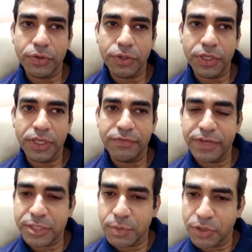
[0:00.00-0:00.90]

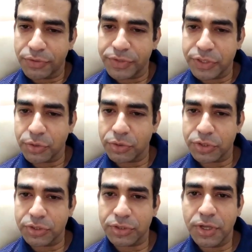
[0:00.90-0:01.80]
investment on
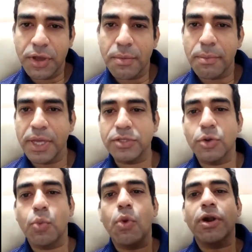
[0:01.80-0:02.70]
resources based
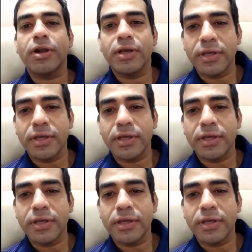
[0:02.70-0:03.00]
on what